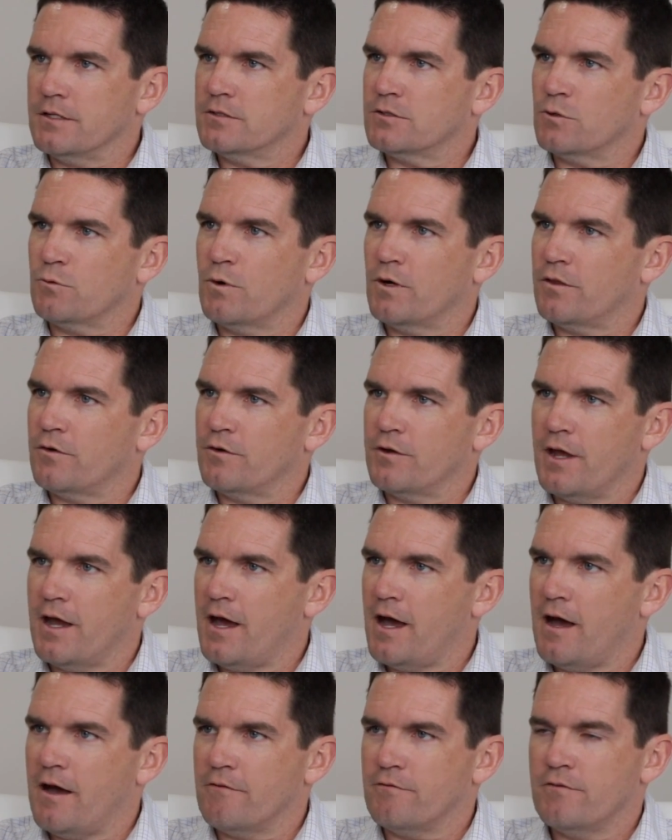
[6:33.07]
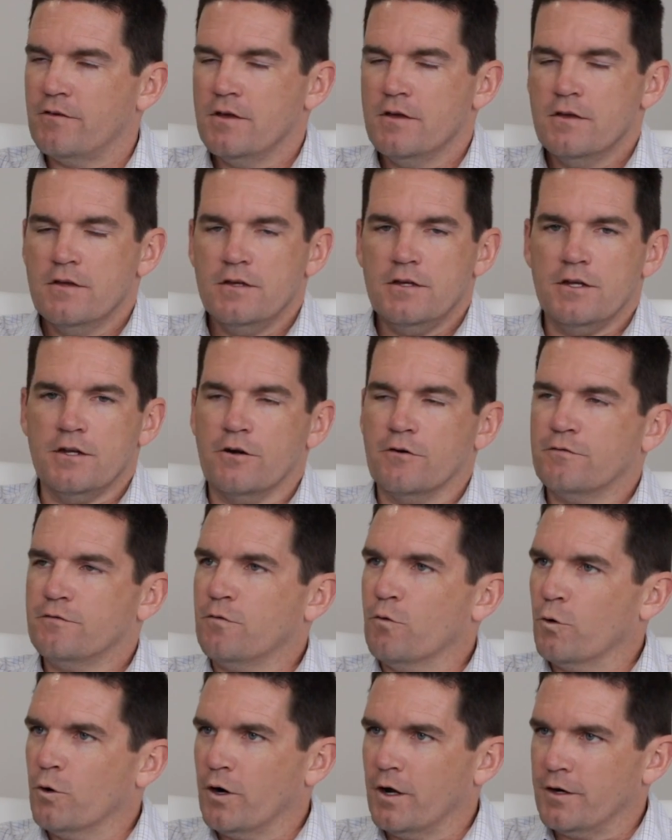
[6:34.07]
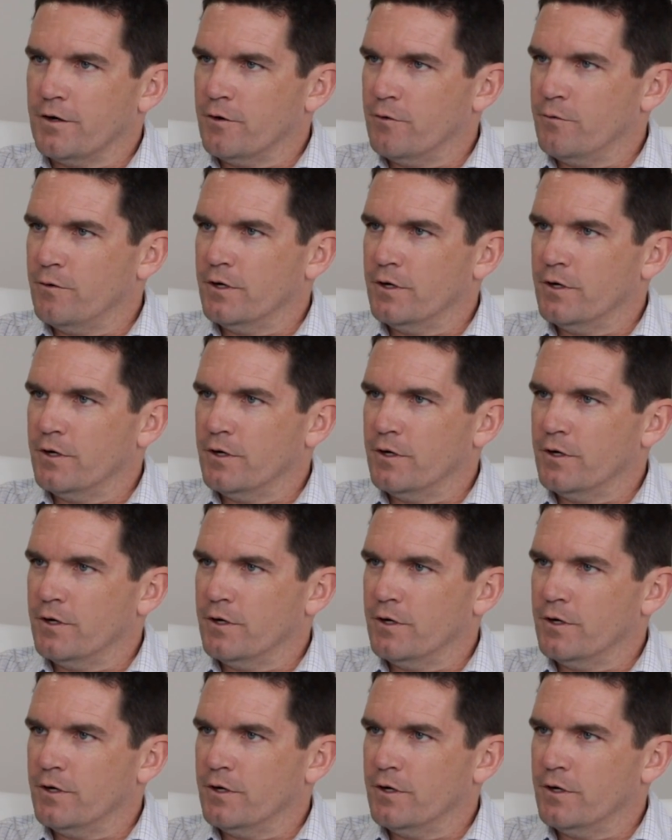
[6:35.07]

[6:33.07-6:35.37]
So whether you have 400